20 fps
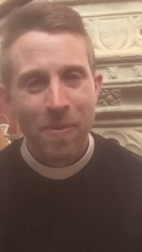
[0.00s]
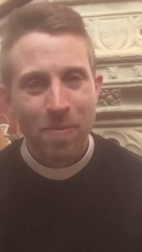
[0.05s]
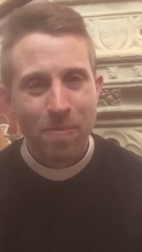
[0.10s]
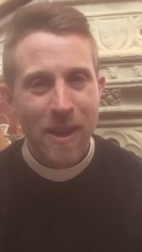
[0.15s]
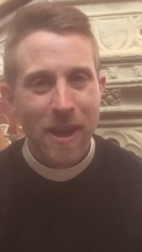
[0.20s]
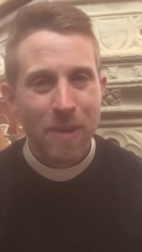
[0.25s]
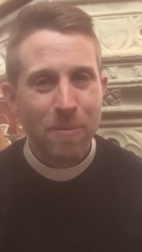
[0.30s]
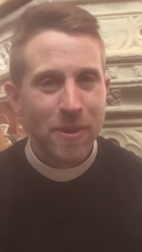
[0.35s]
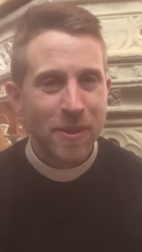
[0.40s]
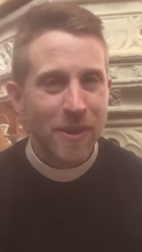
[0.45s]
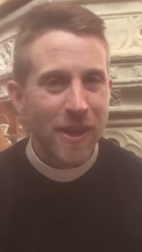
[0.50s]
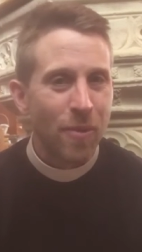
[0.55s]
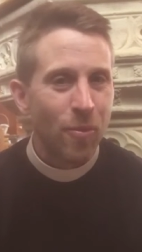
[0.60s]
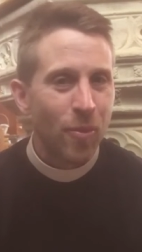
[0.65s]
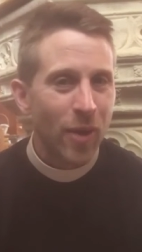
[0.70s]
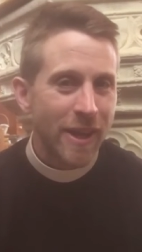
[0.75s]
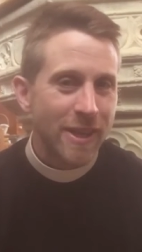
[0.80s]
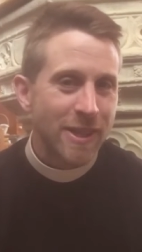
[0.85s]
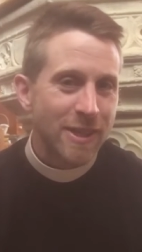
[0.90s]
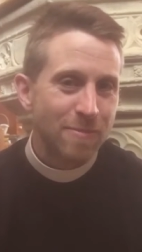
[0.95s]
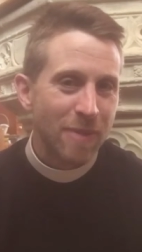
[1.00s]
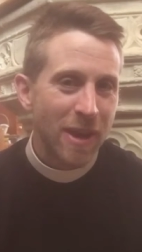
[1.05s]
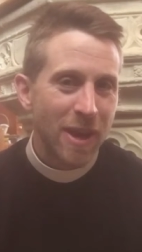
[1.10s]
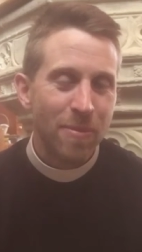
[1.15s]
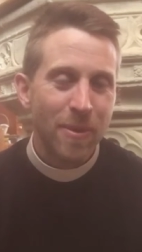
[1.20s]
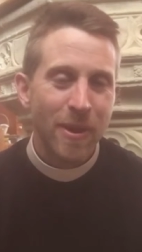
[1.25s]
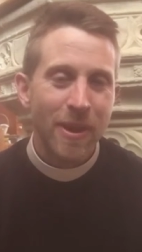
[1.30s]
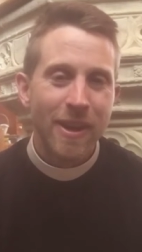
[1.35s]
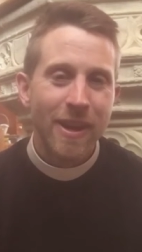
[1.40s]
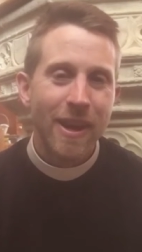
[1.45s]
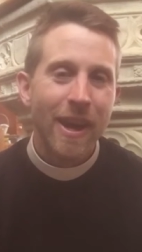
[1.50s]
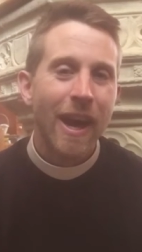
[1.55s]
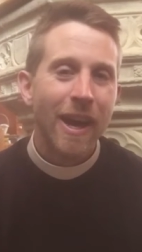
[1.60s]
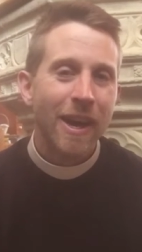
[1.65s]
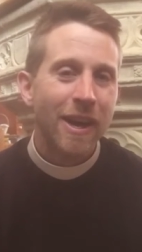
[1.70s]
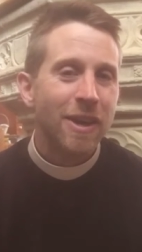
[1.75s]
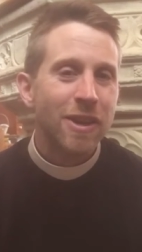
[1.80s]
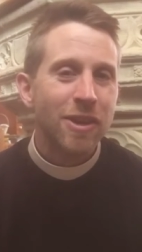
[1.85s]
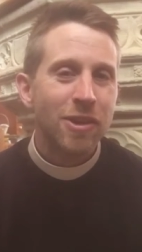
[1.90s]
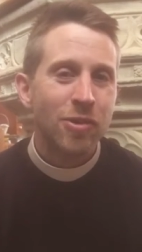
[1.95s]
Maybe their weights. Maybe uh,
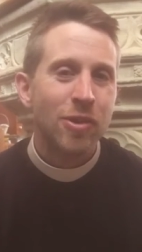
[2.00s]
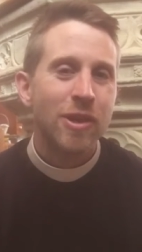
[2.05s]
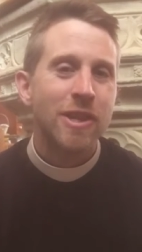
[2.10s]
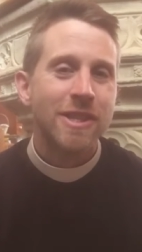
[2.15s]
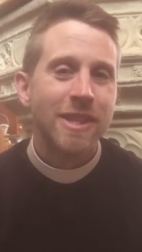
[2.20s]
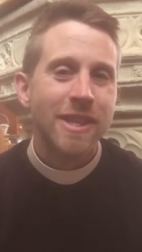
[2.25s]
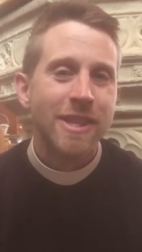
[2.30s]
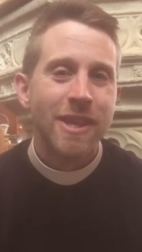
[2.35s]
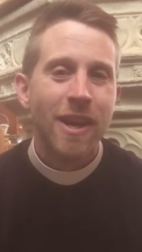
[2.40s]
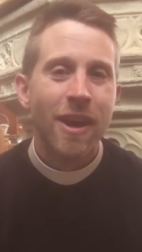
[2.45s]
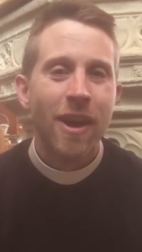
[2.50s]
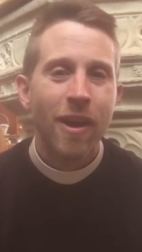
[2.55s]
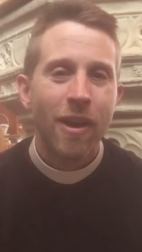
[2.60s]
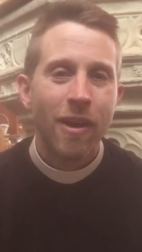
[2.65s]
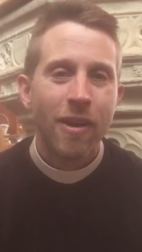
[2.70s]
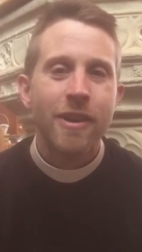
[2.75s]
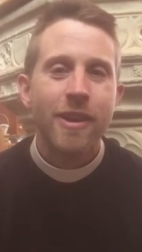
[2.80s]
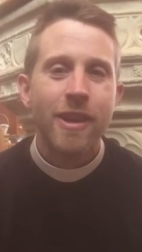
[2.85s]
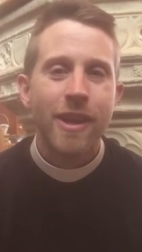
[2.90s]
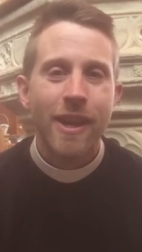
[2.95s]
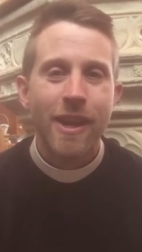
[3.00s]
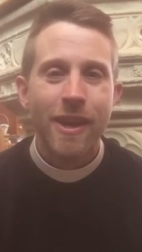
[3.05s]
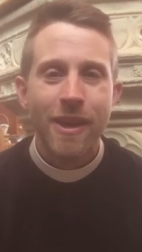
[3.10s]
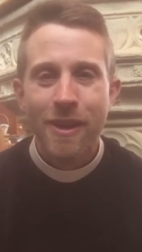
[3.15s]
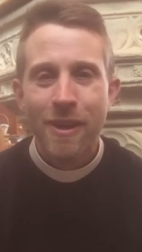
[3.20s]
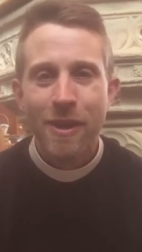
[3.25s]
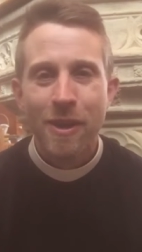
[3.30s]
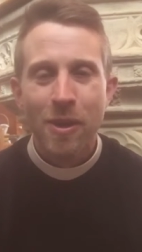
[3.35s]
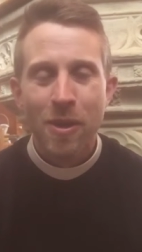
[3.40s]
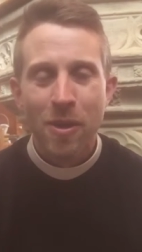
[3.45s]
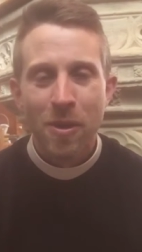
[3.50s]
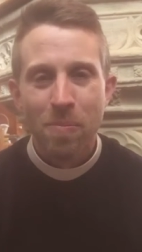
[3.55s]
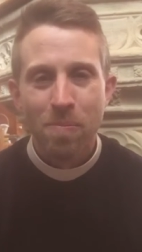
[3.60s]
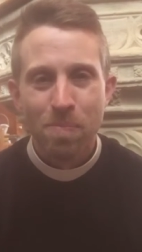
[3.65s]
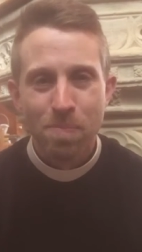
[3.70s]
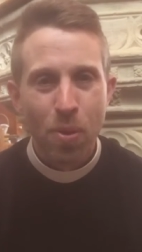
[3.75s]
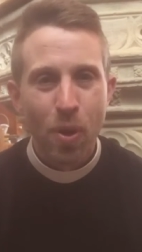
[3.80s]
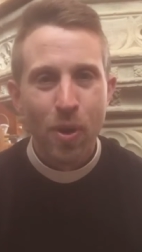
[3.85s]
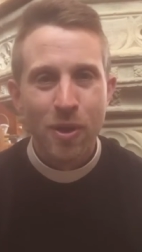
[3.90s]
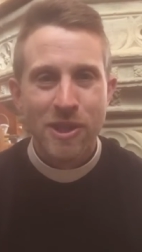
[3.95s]
Chris is a hunky
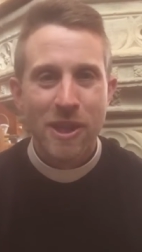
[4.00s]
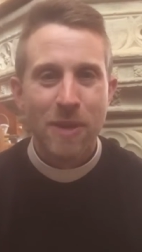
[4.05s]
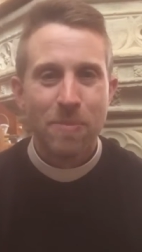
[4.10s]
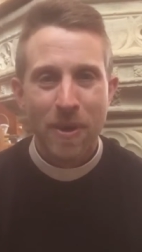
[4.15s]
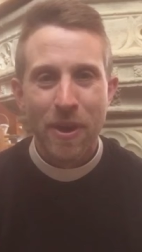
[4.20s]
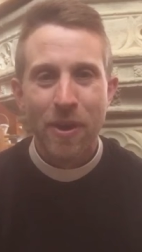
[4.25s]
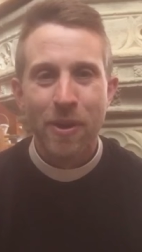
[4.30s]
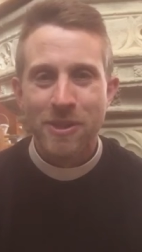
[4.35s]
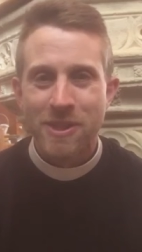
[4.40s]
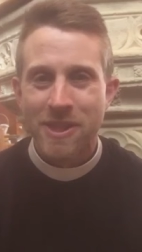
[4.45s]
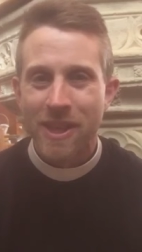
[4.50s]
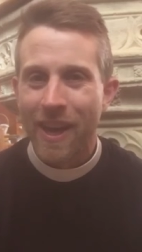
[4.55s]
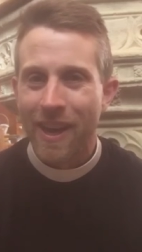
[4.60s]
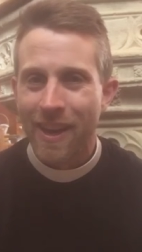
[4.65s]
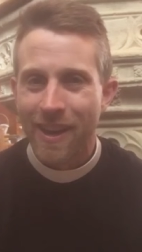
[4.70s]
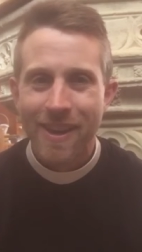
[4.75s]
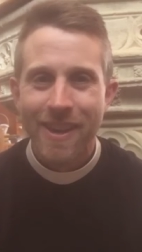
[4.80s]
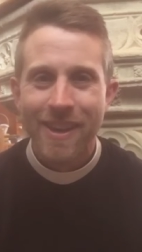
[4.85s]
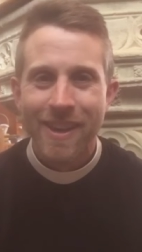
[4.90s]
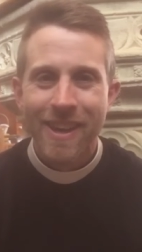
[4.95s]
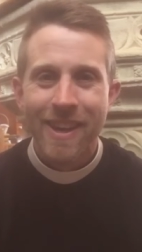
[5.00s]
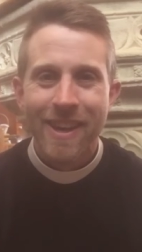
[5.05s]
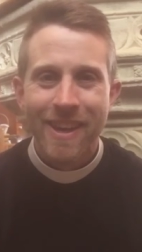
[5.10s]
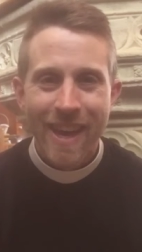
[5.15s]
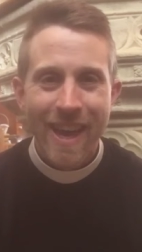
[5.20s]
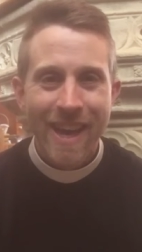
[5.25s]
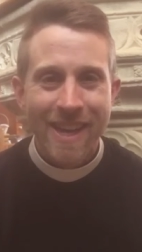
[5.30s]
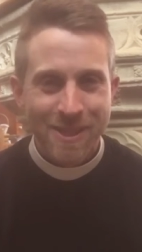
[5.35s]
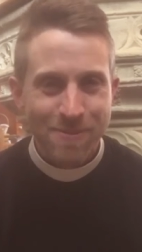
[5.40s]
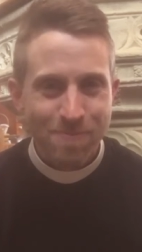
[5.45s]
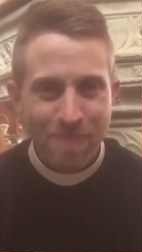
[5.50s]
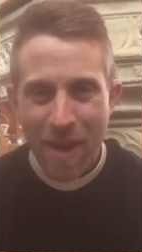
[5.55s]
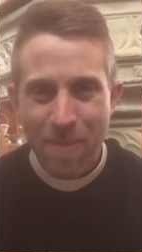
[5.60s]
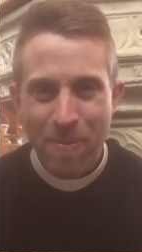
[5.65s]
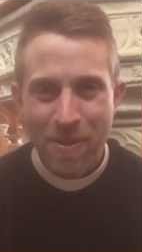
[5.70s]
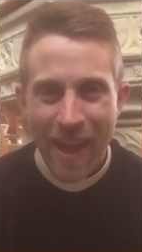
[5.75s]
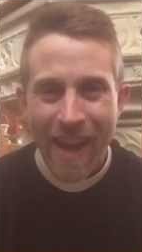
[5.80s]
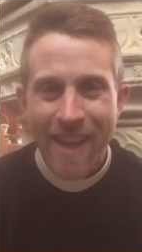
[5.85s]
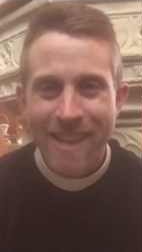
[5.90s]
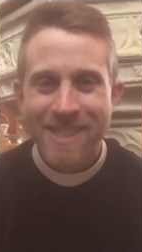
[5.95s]
bodybuilder. Yes,
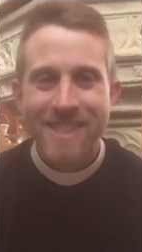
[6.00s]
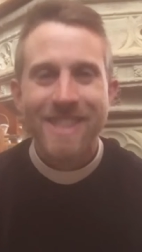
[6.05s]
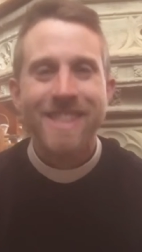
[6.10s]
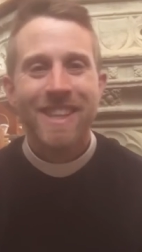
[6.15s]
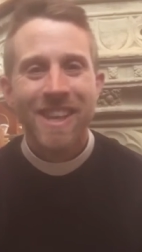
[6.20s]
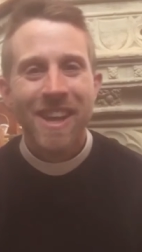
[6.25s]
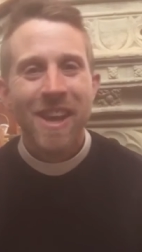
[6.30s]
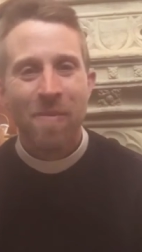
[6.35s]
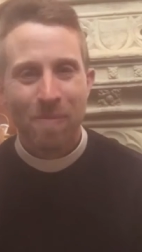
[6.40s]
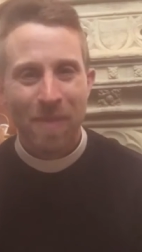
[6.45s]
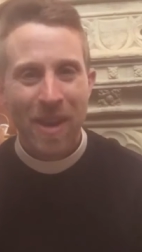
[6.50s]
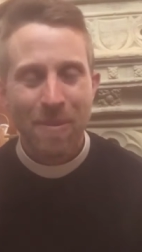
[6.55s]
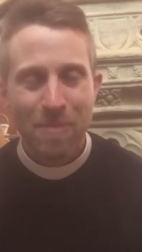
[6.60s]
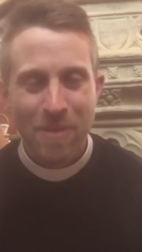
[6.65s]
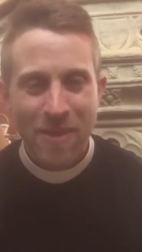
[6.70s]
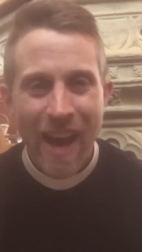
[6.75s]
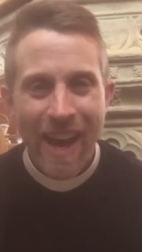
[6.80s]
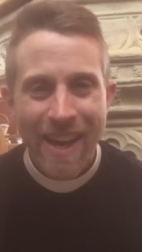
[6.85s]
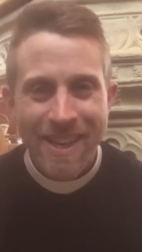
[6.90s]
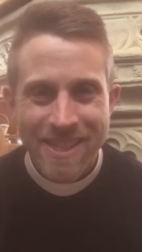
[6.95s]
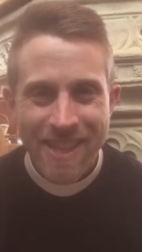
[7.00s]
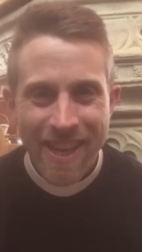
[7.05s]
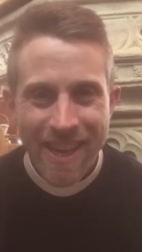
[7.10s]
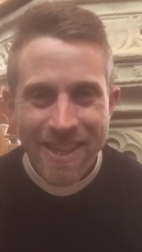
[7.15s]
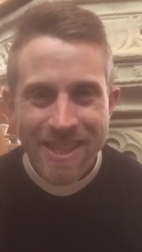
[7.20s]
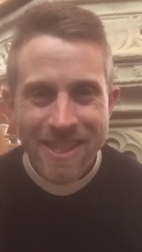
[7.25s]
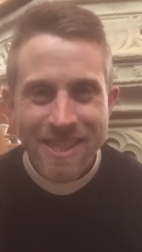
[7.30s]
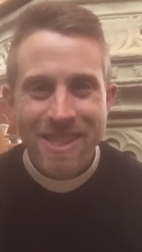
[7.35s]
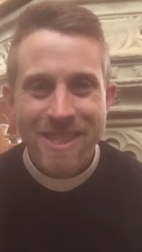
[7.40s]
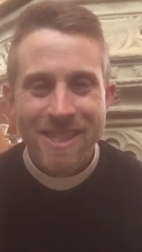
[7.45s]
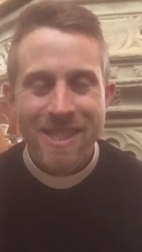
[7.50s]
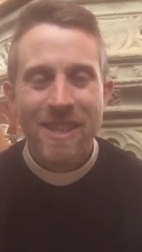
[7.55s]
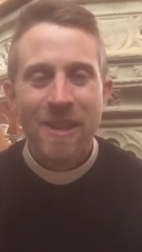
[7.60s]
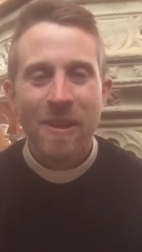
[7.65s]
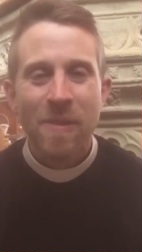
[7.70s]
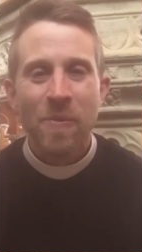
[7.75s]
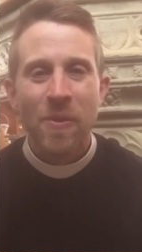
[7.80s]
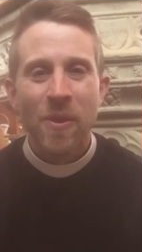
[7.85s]
maybe that's, maybe that's it.